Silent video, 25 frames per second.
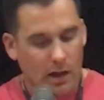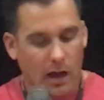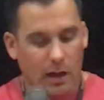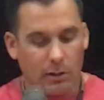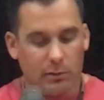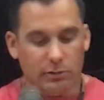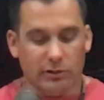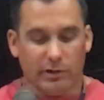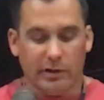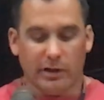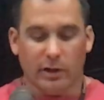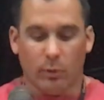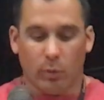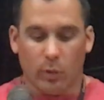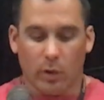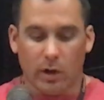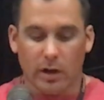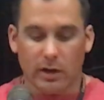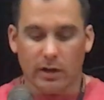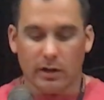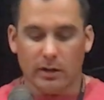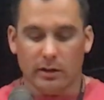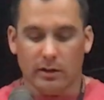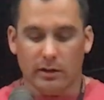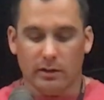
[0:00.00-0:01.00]
I would drink at
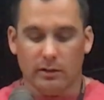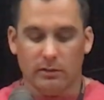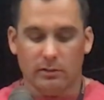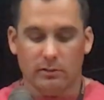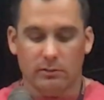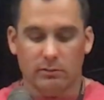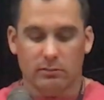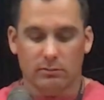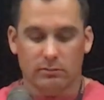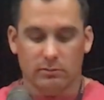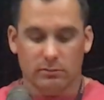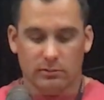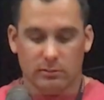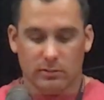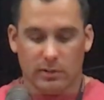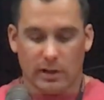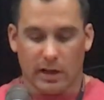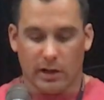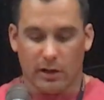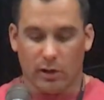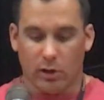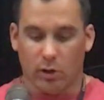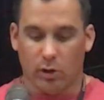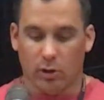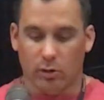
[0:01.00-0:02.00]
work and
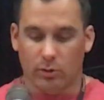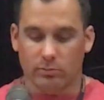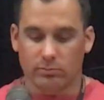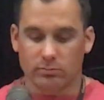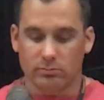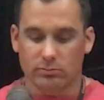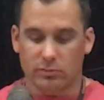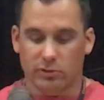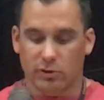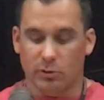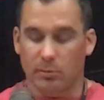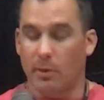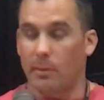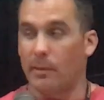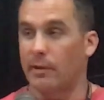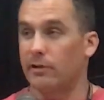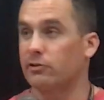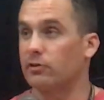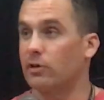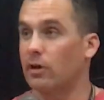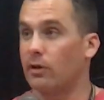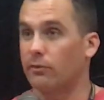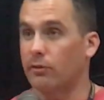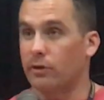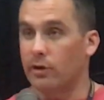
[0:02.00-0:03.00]
at home, do my best
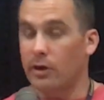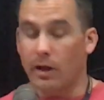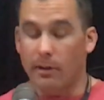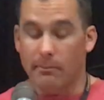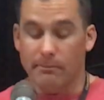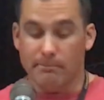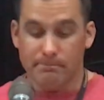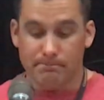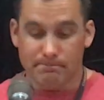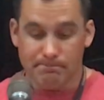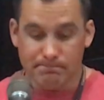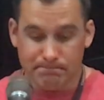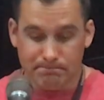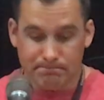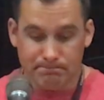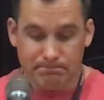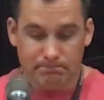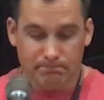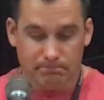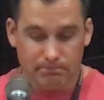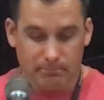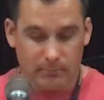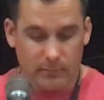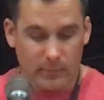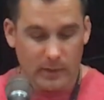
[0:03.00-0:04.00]
to cover it up.
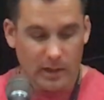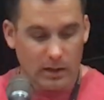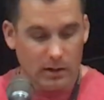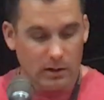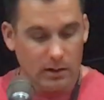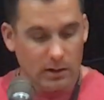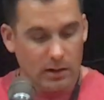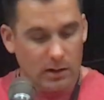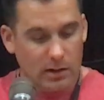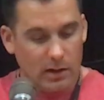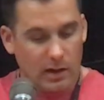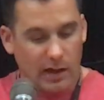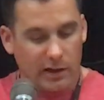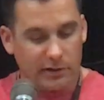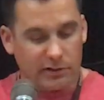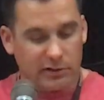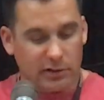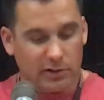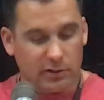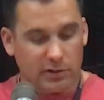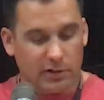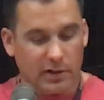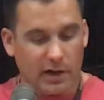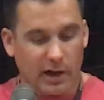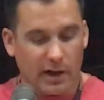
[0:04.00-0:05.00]
I
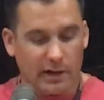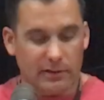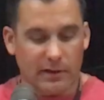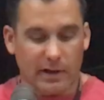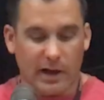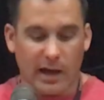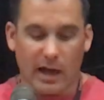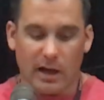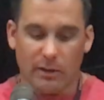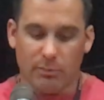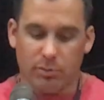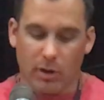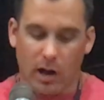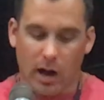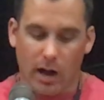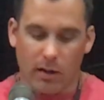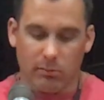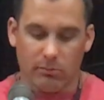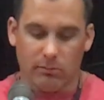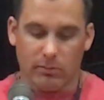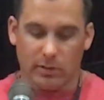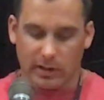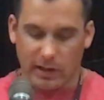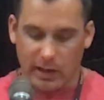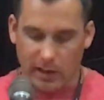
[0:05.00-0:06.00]
still denied that I had a
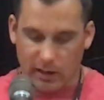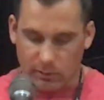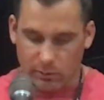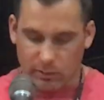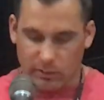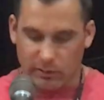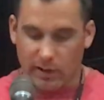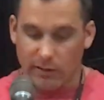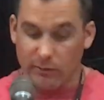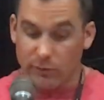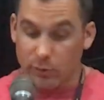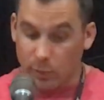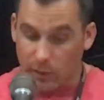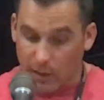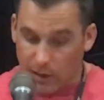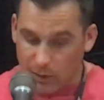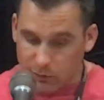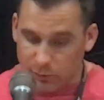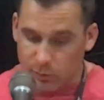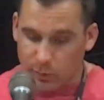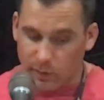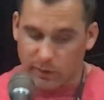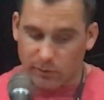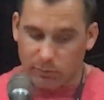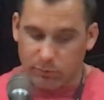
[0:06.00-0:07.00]
problem. Again, it was everyone else
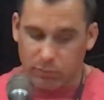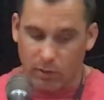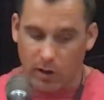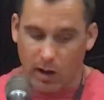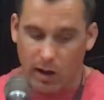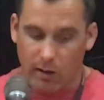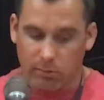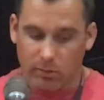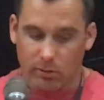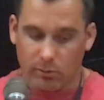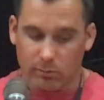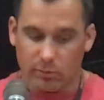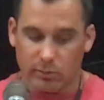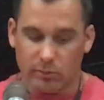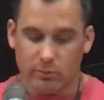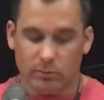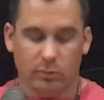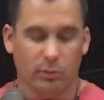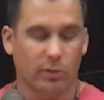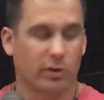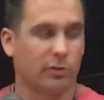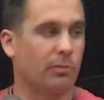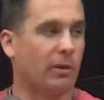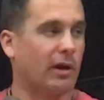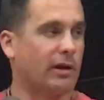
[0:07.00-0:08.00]
who had the problem
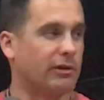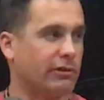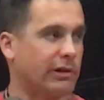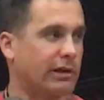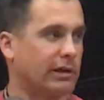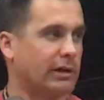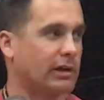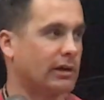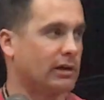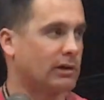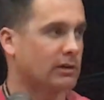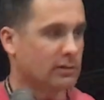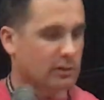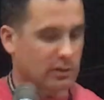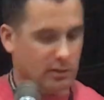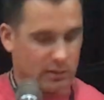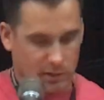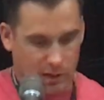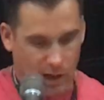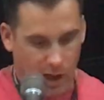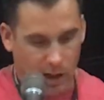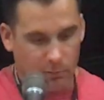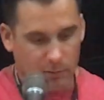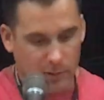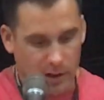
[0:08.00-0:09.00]
with my drinking,
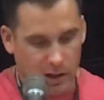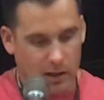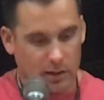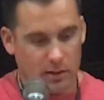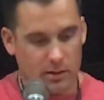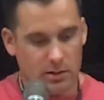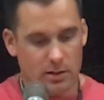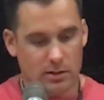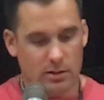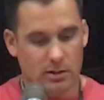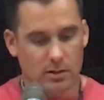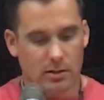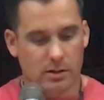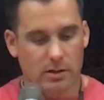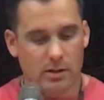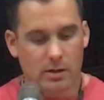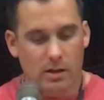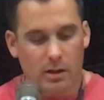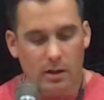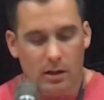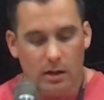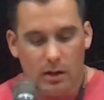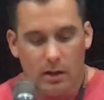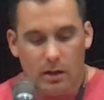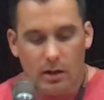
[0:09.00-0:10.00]
not me.
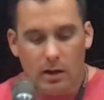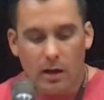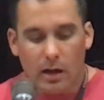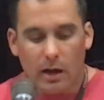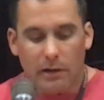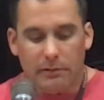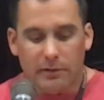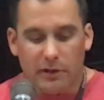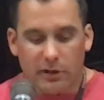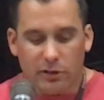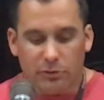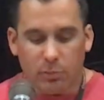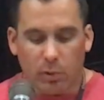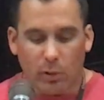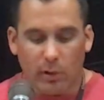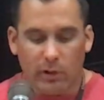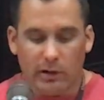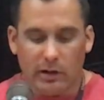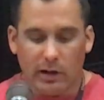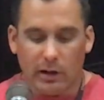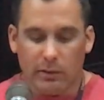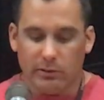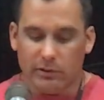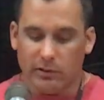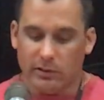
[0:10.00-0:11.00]
At this
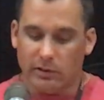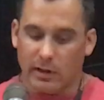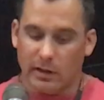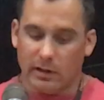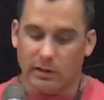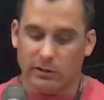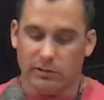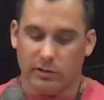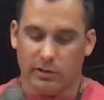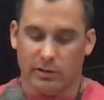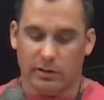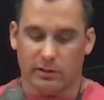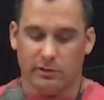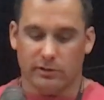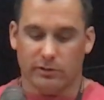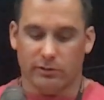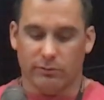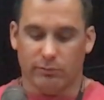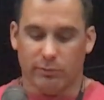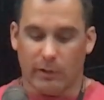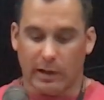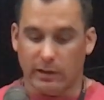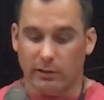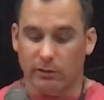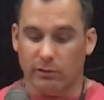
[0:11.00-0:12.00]
point, I was attending church
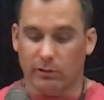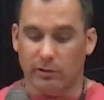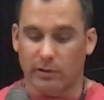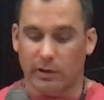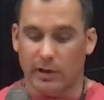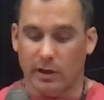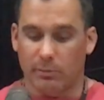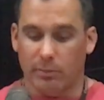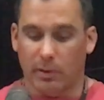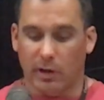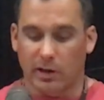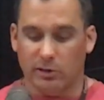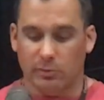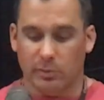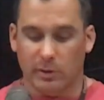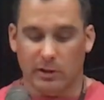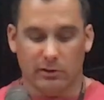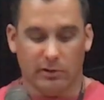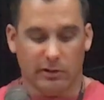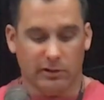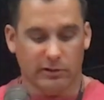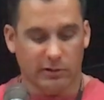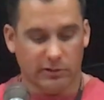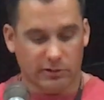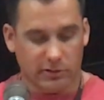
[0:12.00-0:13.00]
regularly at Pikes
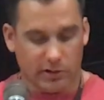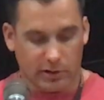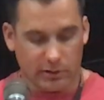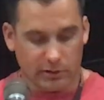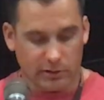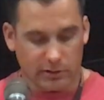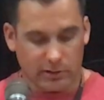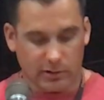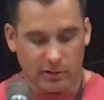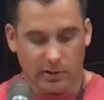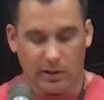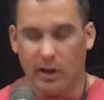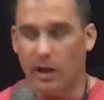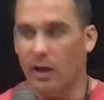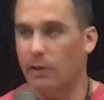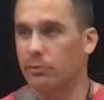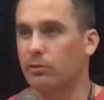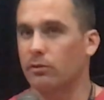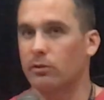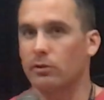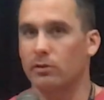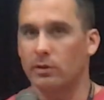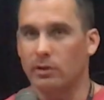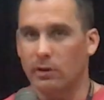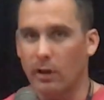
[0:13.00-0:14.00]
Christian Church, and I
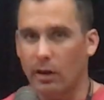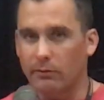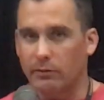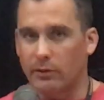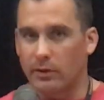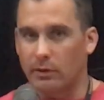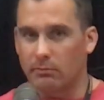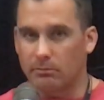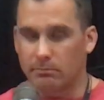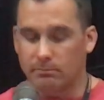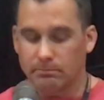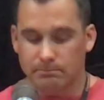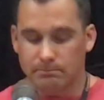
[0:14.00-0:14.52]
absolutely loved it.